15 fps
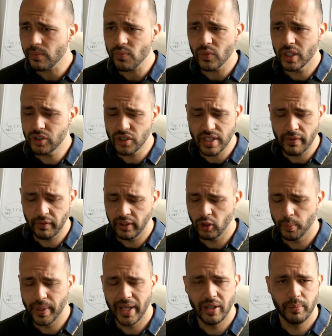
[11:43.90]
just have a little
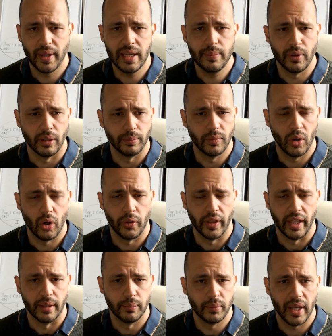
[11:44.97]
pen and paper on
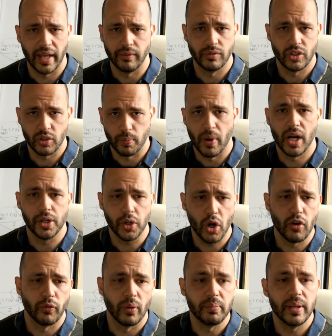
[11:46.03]
there and just mark
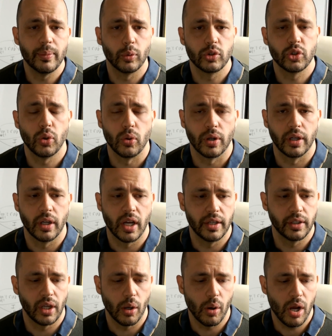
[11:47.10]
off when people talk and kind of
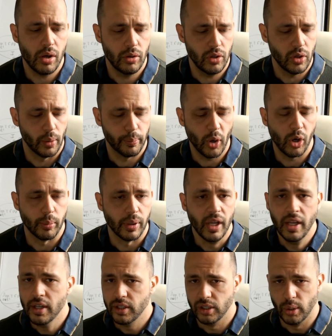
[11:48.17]
go, oh, look, Bob,
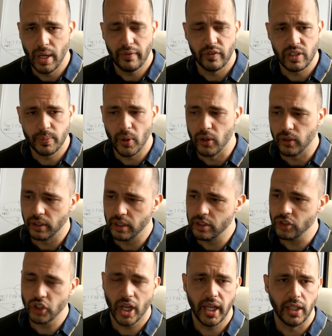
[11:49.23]
you haven't spoken, and
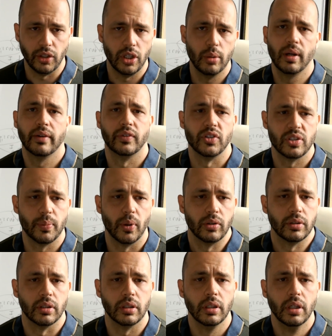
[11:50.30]
Jane, you haven't
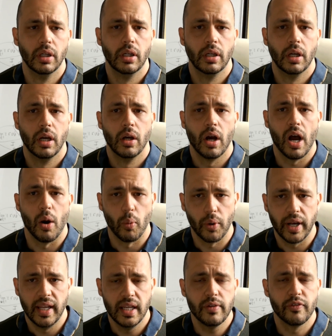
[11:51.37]
spoken. I want to
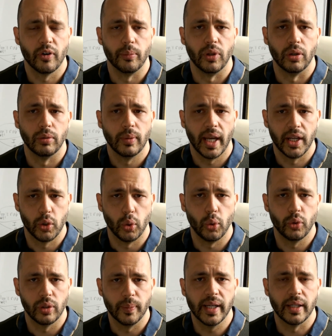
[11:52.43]
hear from you, and call
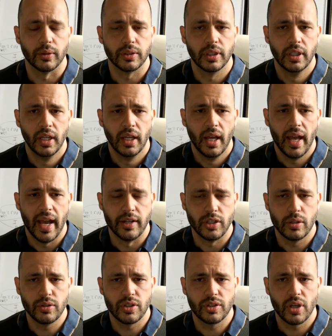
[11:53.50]
them out. And
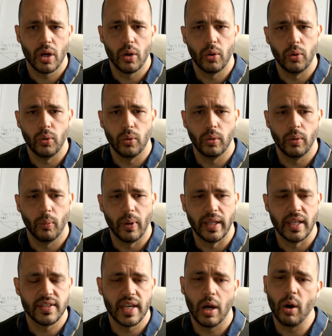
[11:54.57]
don't just go when they
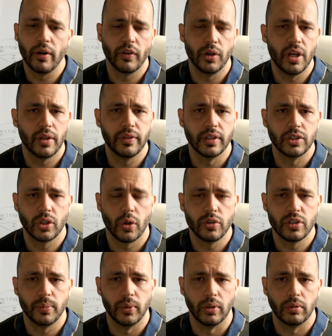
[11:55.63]
say, oh, I've got nothing to
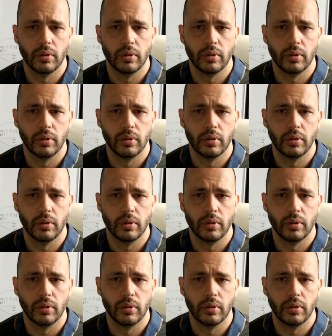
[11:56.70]
contribute.